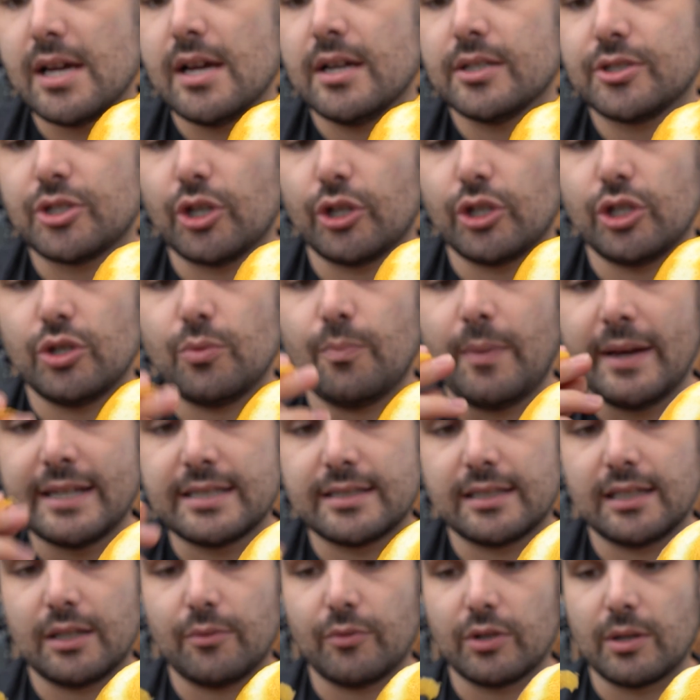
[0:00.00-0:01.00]
So you
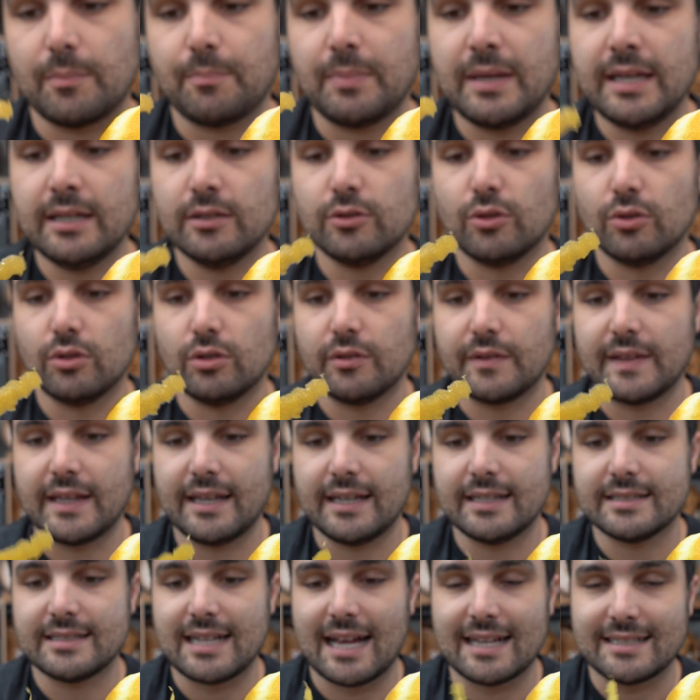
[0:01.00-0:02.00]
basically want to peel all of
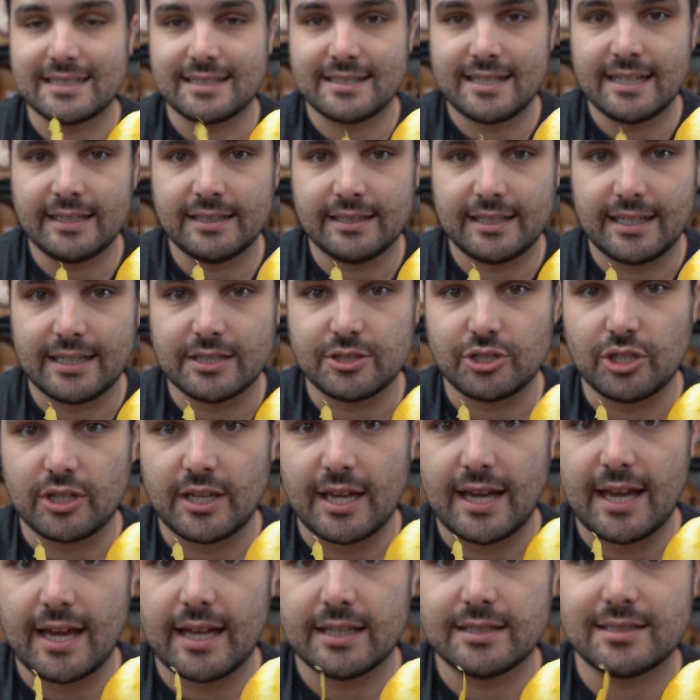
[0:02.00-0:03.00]
these as thinly as you
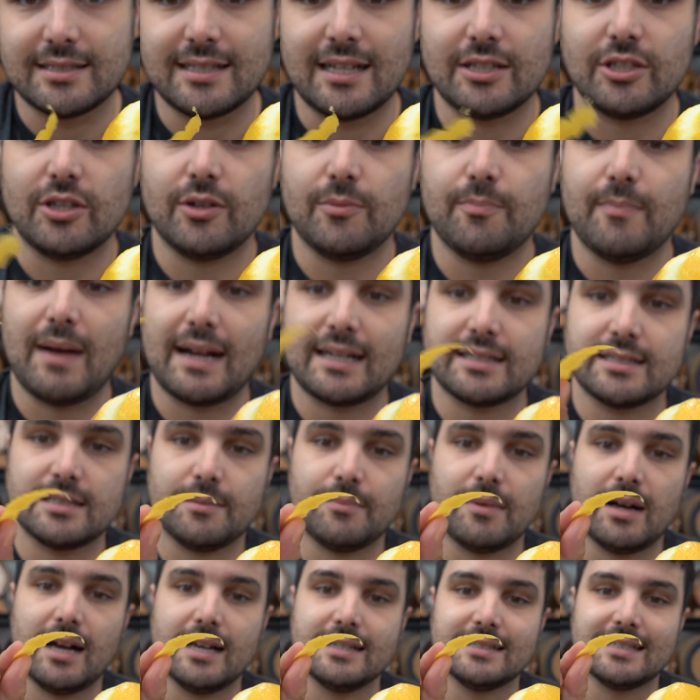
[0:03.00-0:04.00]
can so that you're
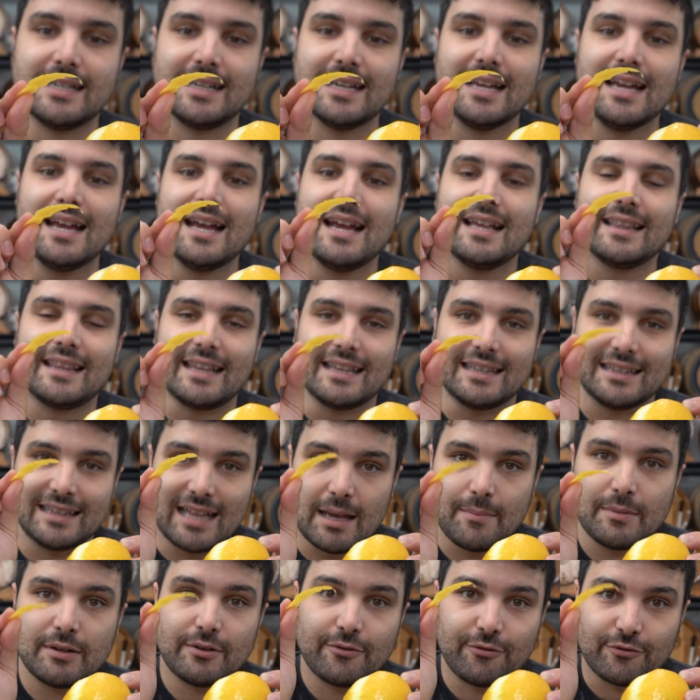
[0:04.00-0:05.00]
maximizing the
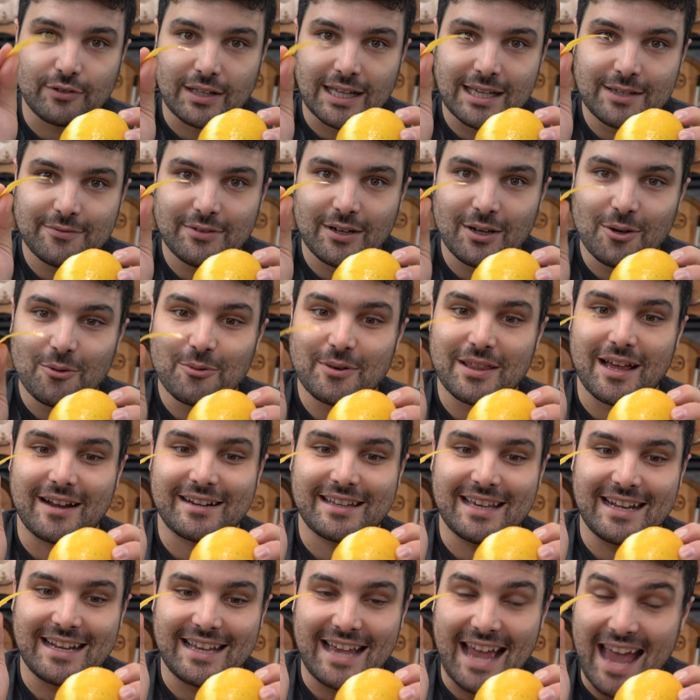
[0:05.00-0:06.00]
lemon flavor without
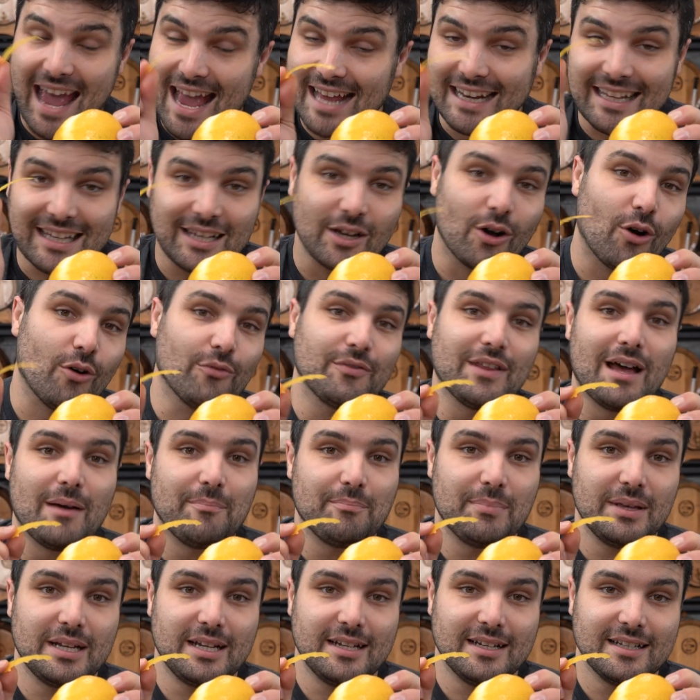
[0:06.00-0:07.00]
getting any of
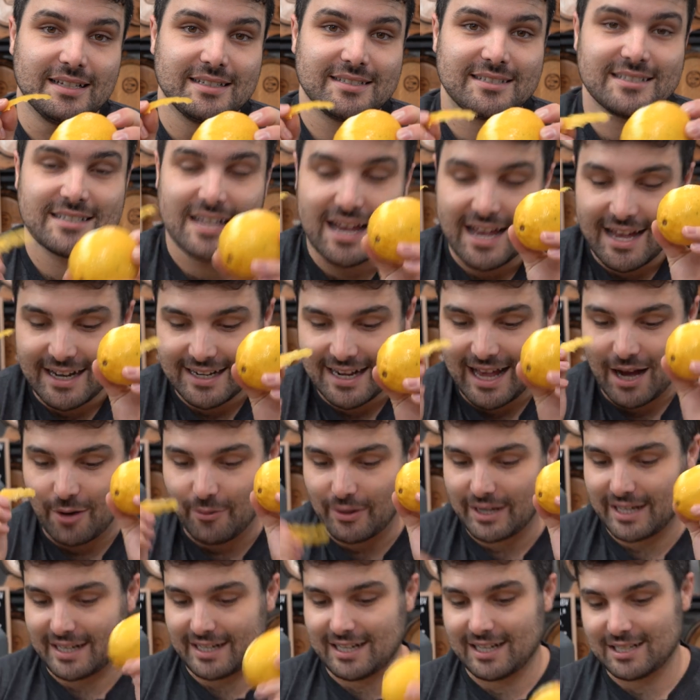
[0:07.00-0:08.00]
that bitterness. Now
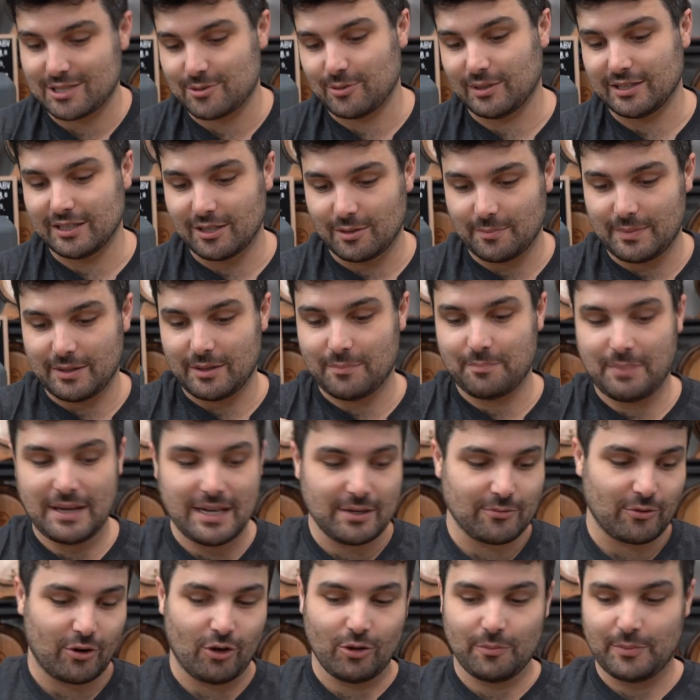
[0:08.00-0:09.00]
we're going to cut to a little bit of
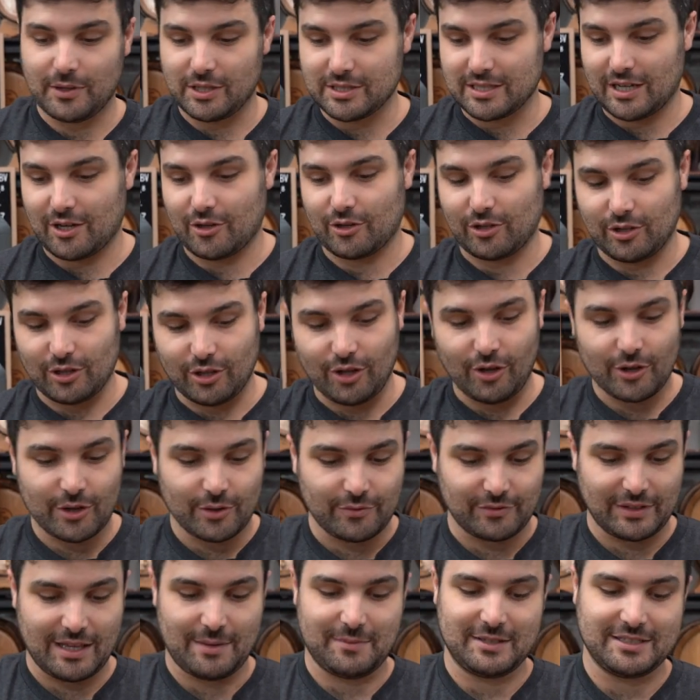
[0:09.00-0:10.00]
B-roll because I've got a lot
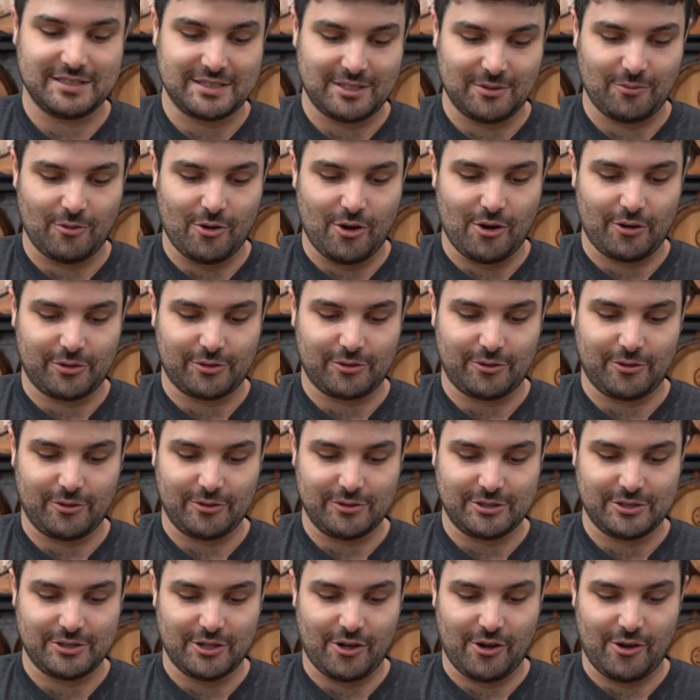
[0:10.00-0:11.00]
of lemons to work
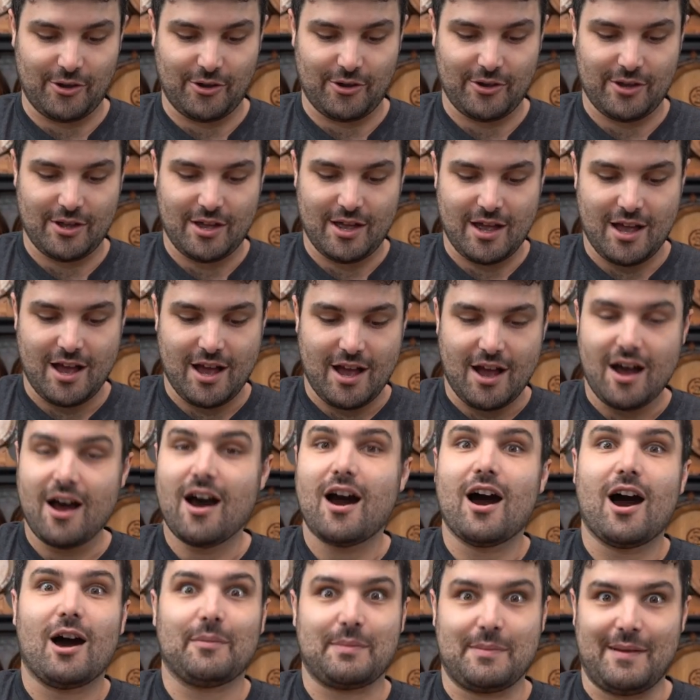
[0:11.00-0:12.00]
through. So
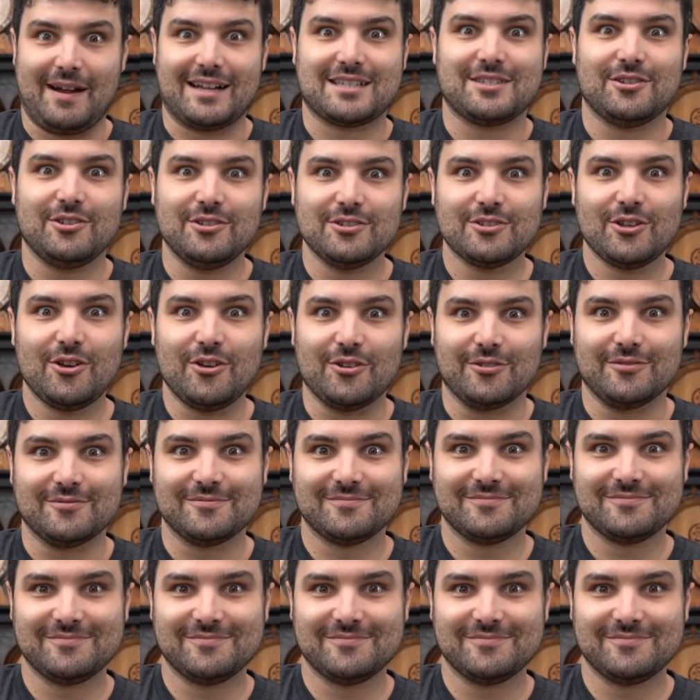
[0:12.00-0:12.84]
I'll be back to you soon.